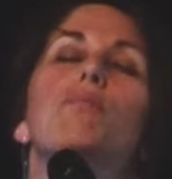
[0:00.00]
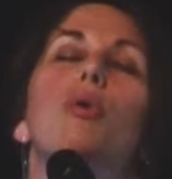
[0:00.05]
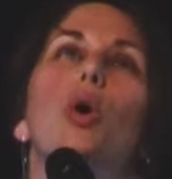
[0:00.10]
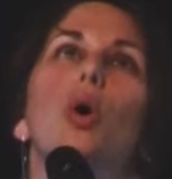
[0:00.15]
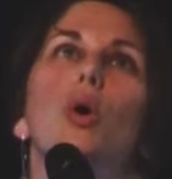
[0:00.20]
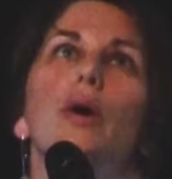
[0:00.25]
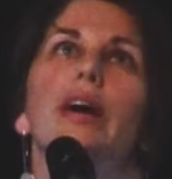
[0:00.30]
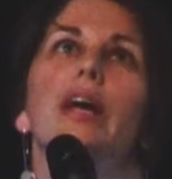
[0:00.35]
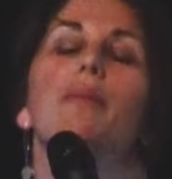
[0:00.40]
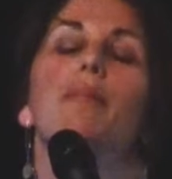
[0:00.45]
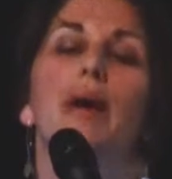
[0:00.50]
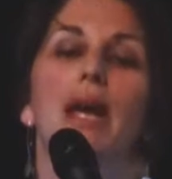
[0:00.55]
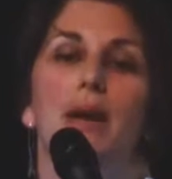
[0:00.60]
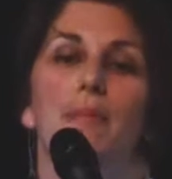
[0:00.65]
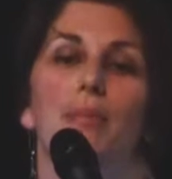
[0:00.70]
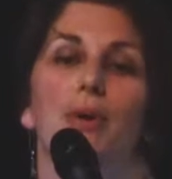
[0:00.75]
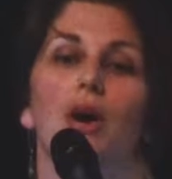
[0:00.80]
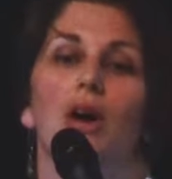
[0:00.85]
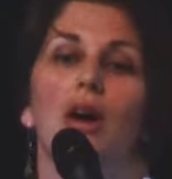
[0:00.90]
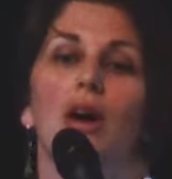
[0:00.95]
boring
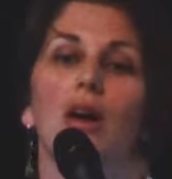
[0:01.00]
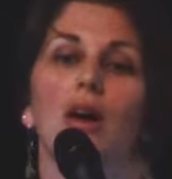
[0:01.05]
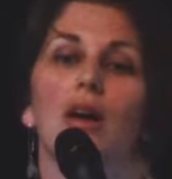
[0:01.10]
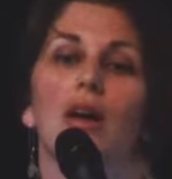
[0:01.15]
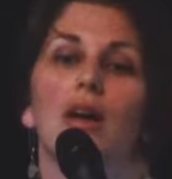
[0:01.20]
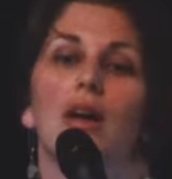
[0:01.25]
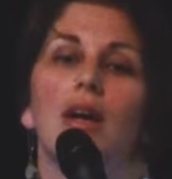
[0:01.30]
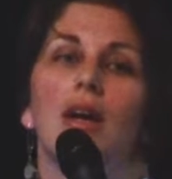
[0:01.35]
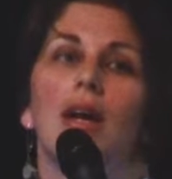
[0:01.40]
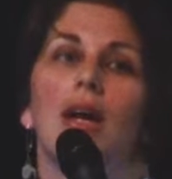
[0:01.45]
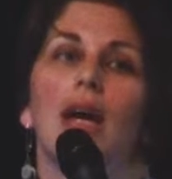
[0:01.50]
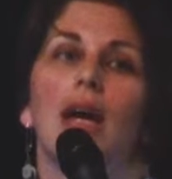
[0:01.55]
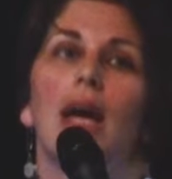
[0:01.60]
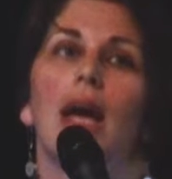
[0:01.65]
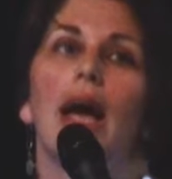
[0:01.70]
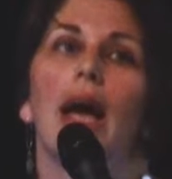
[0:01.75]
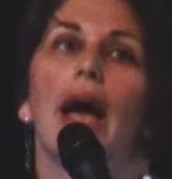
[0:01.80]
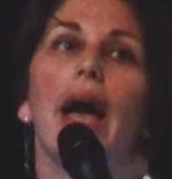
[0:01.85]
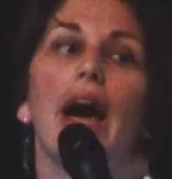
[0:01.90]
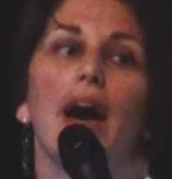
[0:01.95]
paper
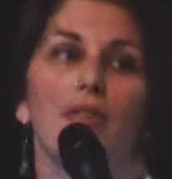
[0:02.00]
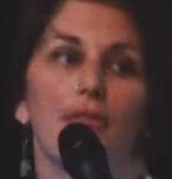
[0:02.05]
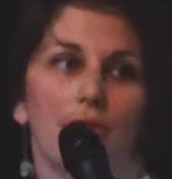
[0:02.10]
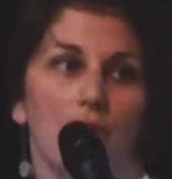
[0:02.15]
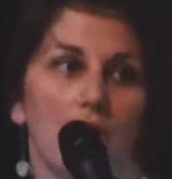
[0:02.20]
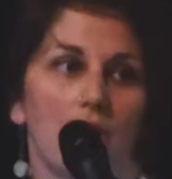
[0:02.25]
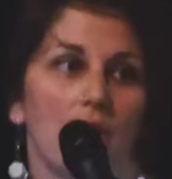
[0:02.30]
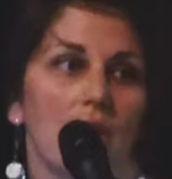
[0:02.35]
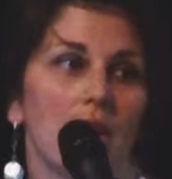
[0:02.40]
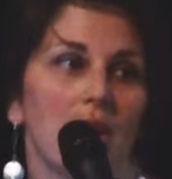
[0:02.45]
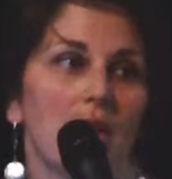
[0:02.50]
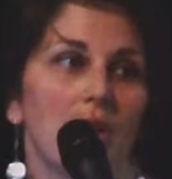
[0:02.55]
ever